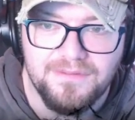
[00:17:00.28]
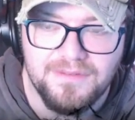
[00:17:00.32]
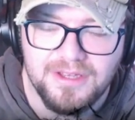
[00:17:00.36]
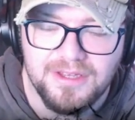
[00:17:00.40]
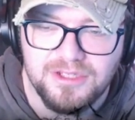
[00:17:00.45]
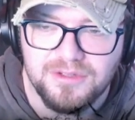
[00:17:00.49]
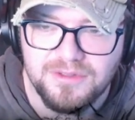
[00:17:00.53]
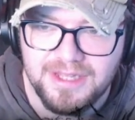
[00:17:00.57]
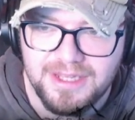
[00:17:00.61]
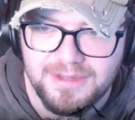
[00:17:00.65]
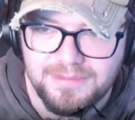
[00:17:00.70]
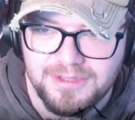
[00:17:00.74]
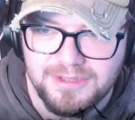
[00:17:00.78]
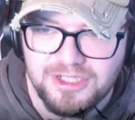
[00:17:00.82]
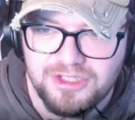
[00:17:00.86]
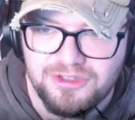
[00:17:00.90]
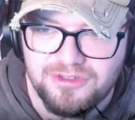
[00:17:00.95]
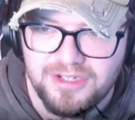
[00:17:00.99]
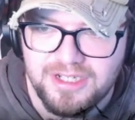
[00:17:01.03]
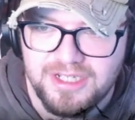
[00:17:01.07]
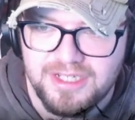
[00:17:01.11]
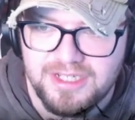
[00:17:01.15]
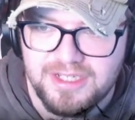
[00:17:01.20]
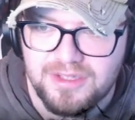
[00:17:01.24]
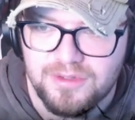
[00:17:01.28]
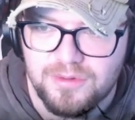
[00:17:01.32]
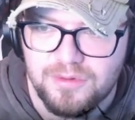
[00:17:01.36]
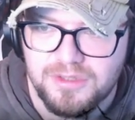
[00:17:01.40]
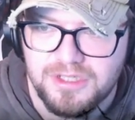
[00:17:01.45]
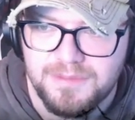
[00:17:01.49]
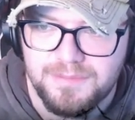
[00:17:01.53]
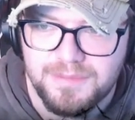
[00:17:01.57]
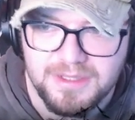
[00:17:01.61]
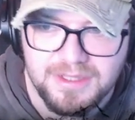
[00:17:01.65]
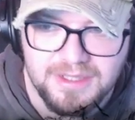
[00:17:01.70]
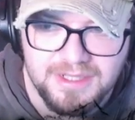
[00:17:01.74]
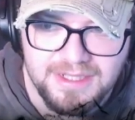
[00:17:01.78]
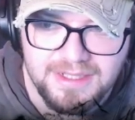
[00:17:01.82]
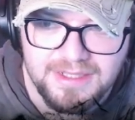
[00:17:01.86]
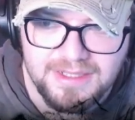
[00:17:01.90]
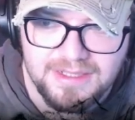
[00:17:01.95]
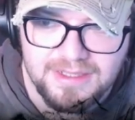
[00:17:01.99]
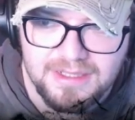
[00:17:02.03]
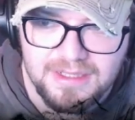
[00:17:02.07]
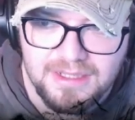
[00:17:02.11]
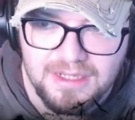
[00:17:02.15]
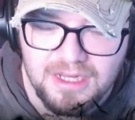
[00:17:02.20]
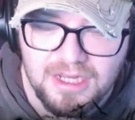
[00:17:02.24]
I saw the empty streets, the haunted
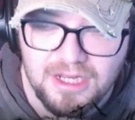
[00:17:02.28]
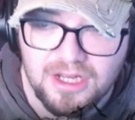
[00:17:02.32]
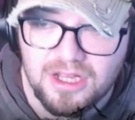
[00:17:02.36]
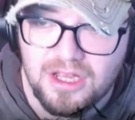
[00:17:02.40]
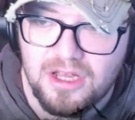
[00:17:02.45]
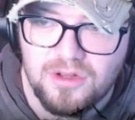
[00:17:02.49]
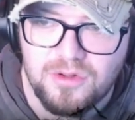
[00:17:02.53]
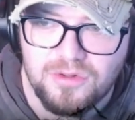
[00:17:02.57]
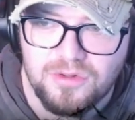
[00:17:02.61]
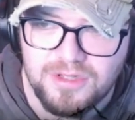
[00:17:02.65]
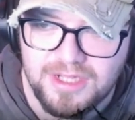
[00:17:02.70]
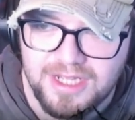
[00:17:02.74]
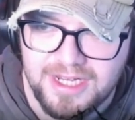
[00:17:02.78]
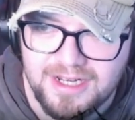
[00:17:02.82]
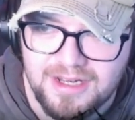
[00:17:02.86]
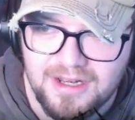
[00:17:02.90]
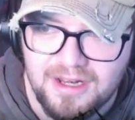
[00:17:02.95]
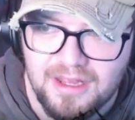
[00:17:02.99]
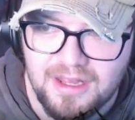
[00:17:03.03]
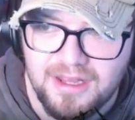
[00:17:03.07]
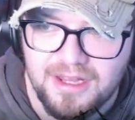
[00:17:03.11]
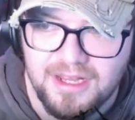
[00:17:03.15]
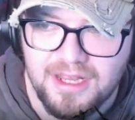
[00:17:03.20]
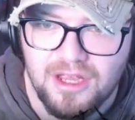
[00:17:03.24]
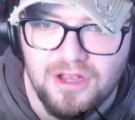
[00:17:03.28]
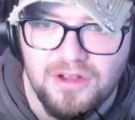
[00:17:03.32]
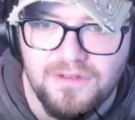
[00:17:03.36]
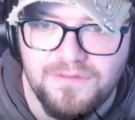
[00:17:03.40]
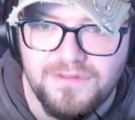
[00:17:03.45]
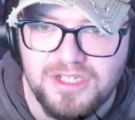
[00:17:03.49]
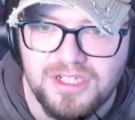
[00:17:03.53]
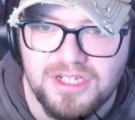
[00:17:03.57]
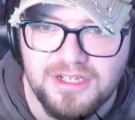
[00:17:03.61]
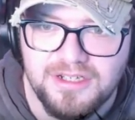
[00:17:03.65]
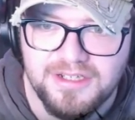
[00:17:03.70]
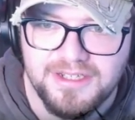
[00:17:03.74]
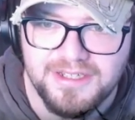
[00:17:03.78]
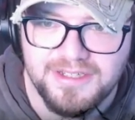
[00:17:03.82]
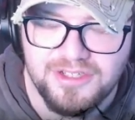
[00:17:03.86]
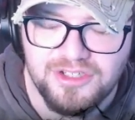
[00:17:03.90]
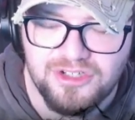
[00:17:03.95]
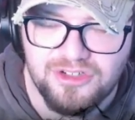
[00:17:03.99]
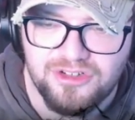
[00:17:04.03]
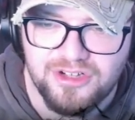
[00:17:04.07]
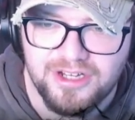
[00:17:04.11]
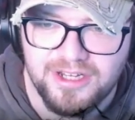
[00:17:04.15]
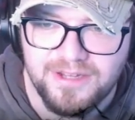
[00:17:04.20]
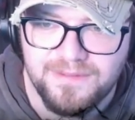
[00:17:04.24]
buildings, a gargoyle head lying overturned in the
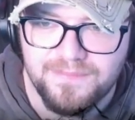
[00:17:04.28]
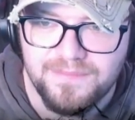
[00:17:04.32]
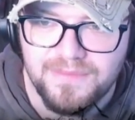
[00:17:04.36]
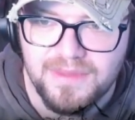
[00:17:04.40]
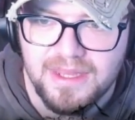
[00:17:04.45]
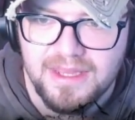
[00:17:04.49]
street.